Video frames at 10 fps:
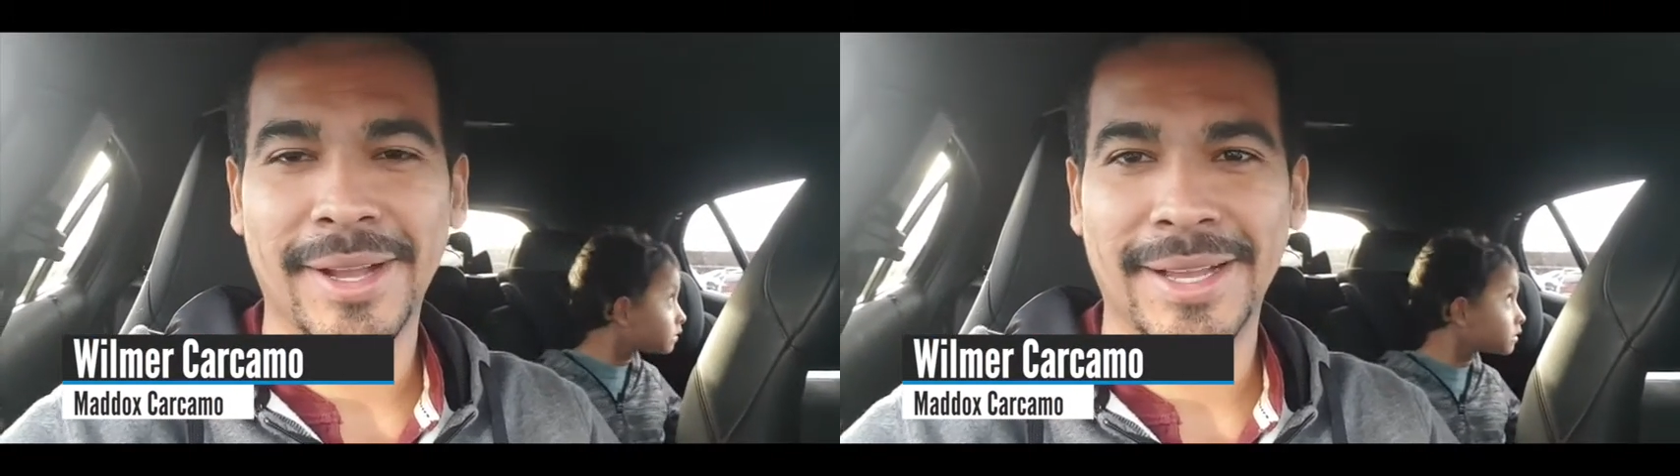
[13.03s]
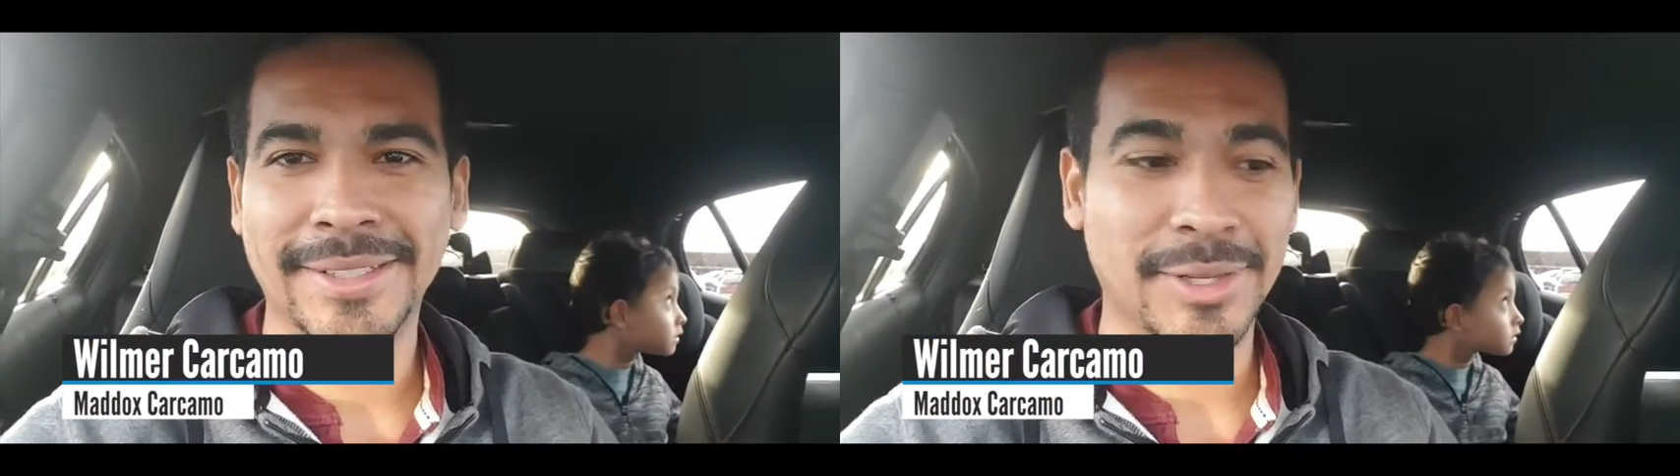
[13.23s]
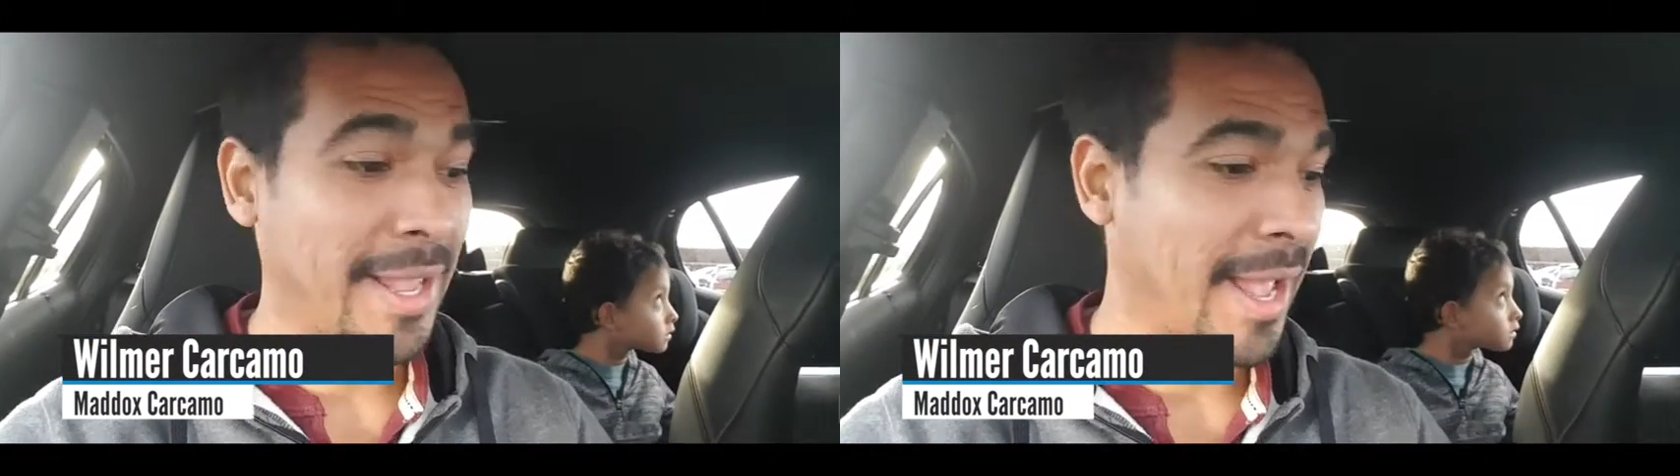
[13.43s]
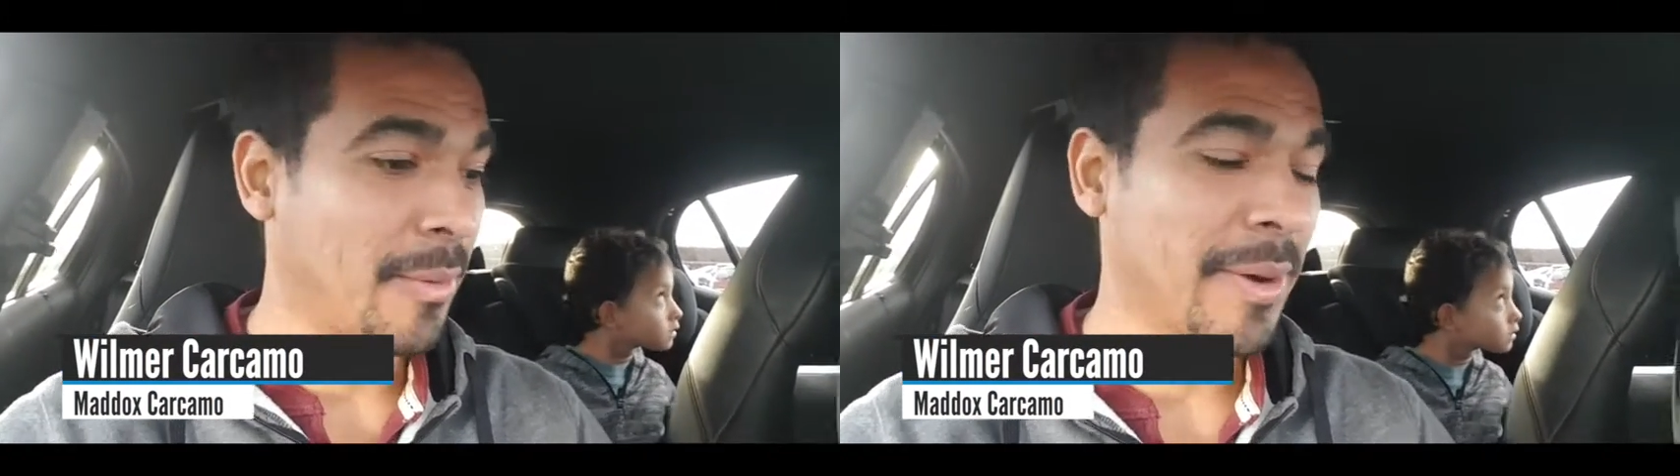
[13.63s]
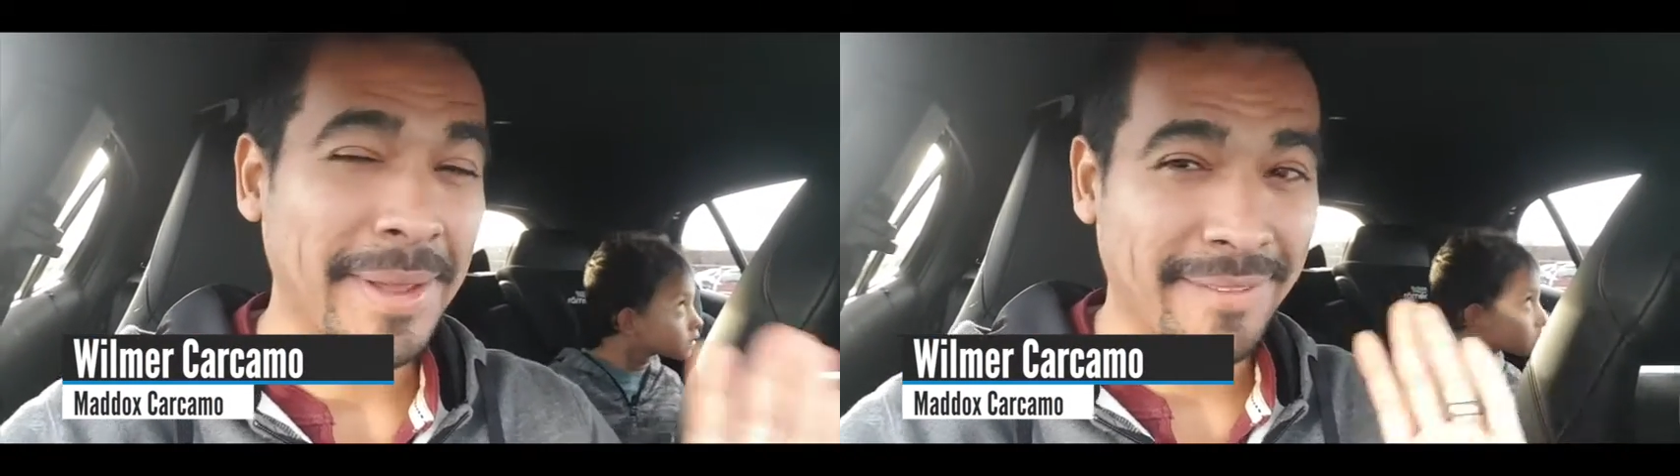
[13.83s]
and today i
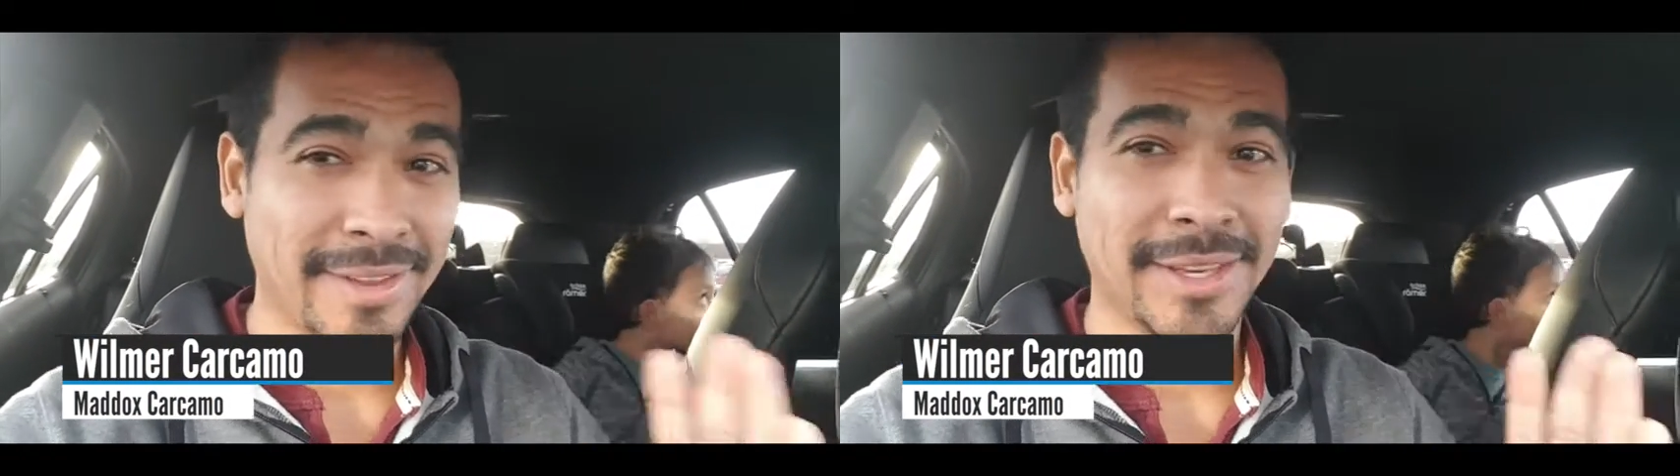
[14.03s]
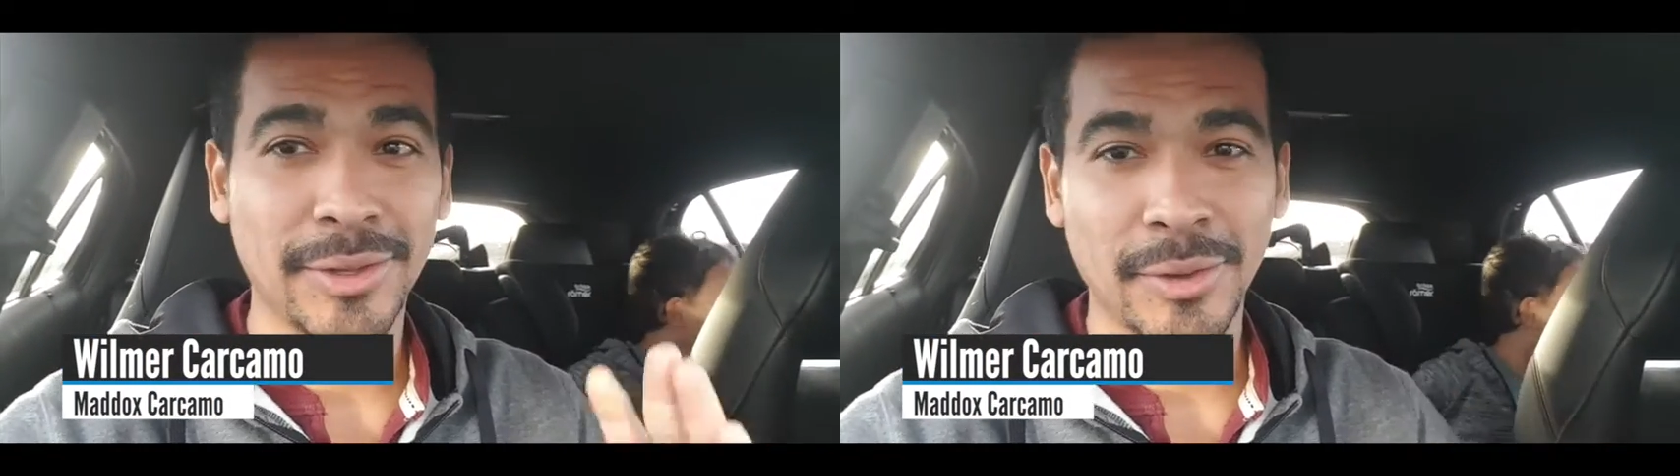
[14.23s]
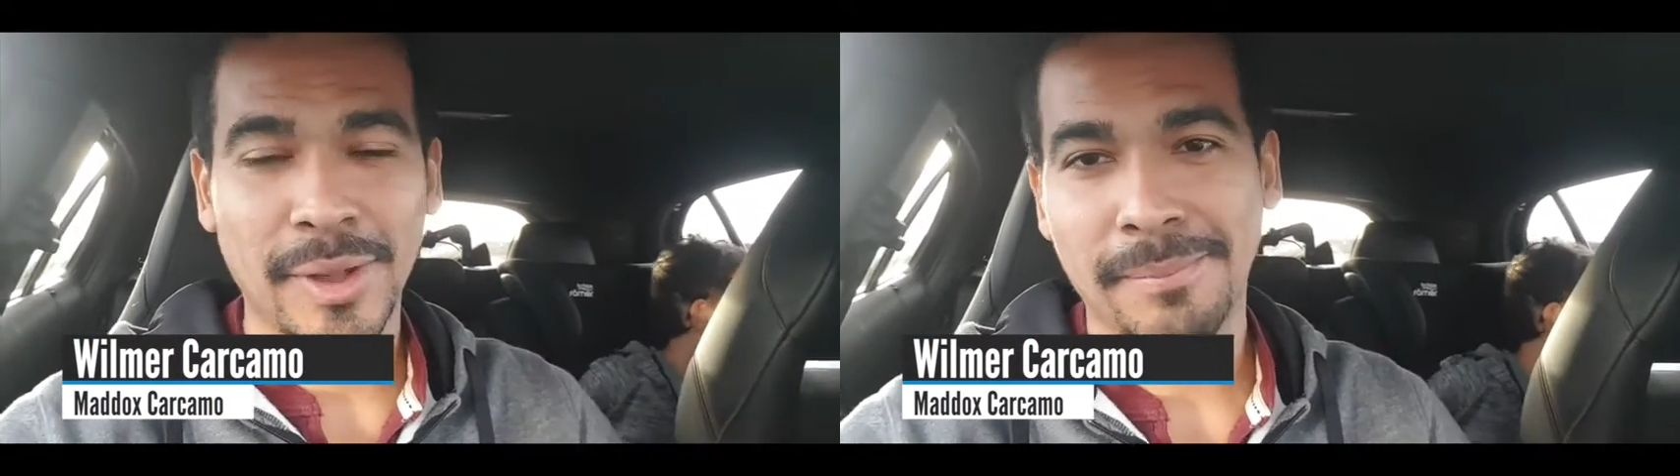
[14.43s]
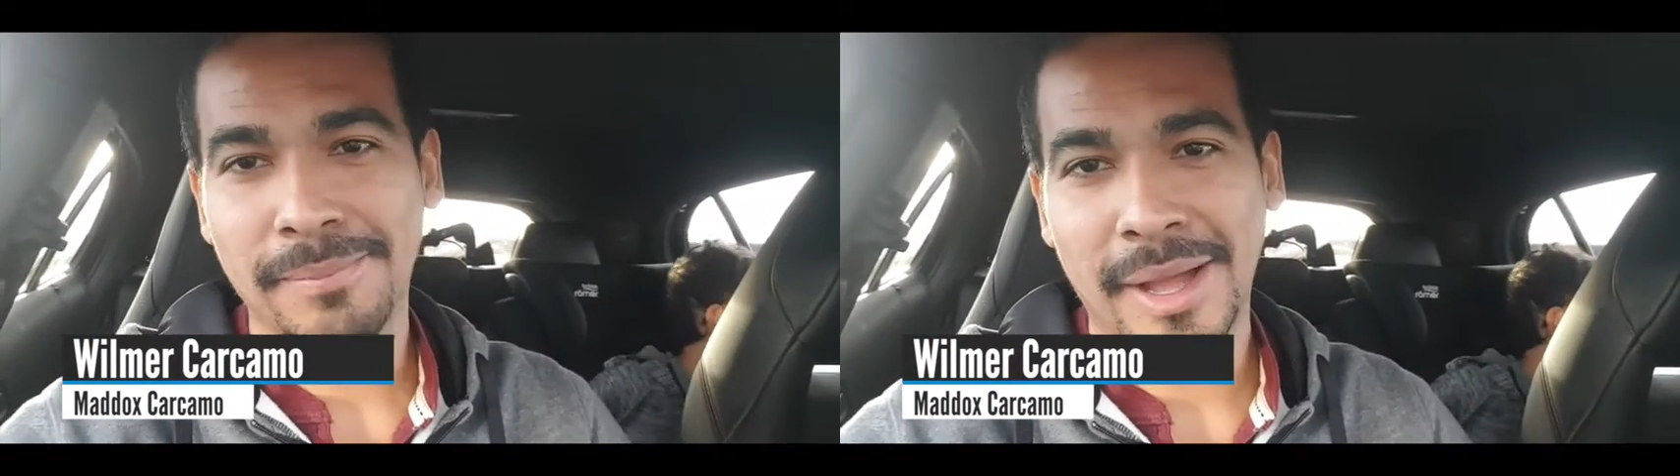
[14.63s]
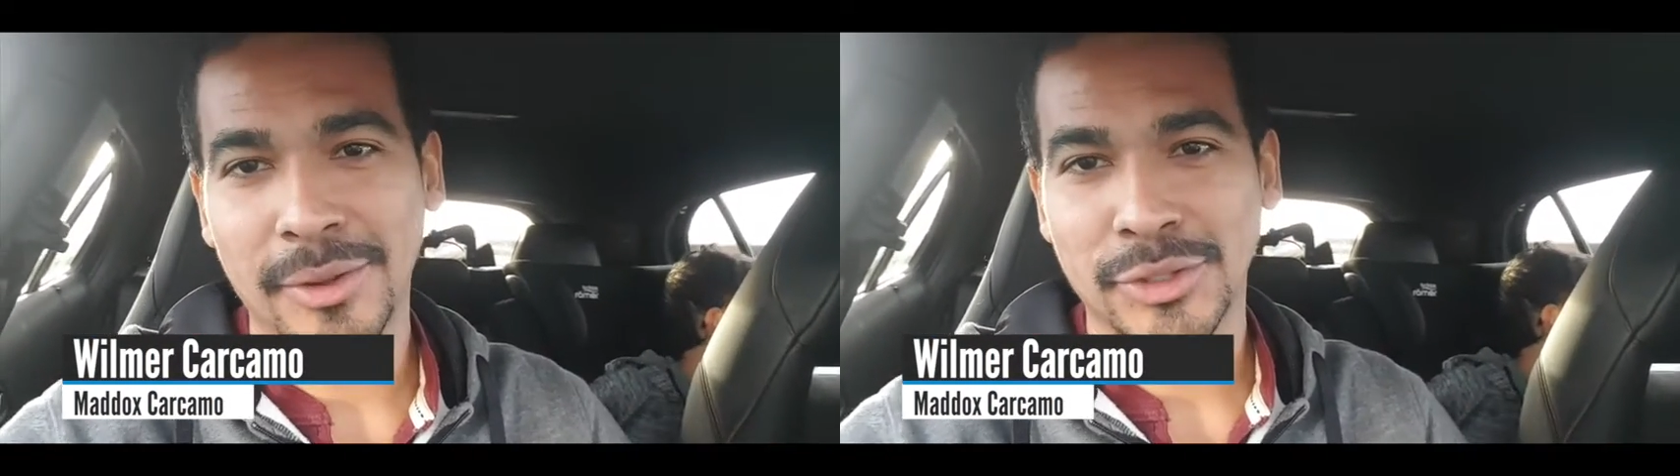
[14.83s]
want to make a video
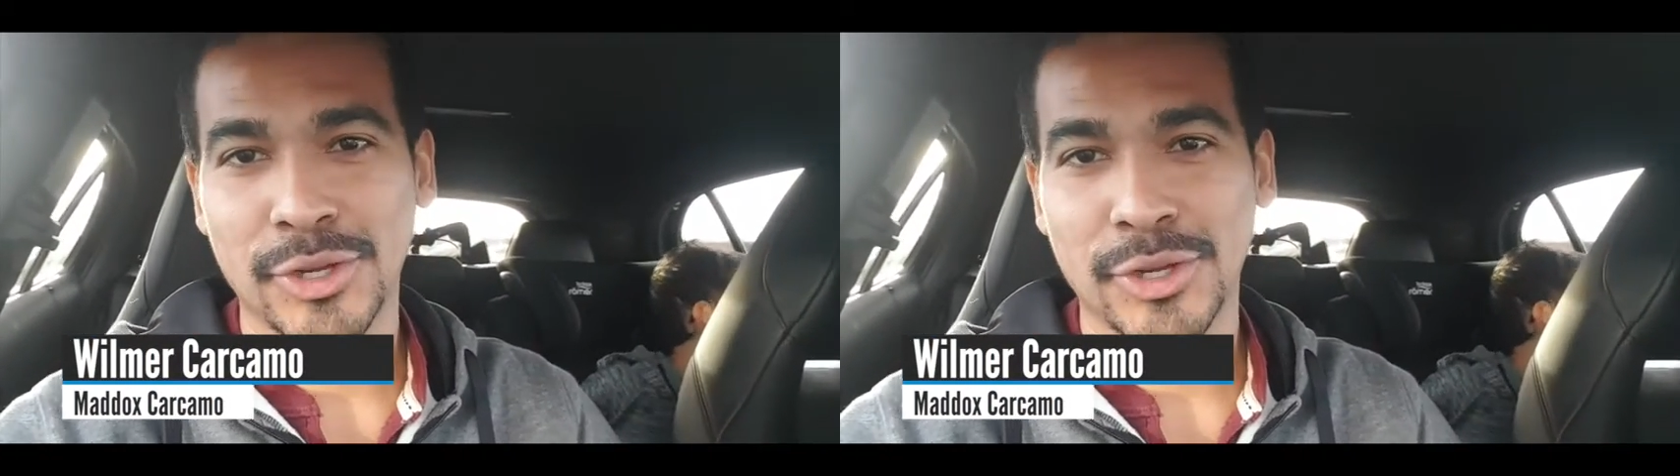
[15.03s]
about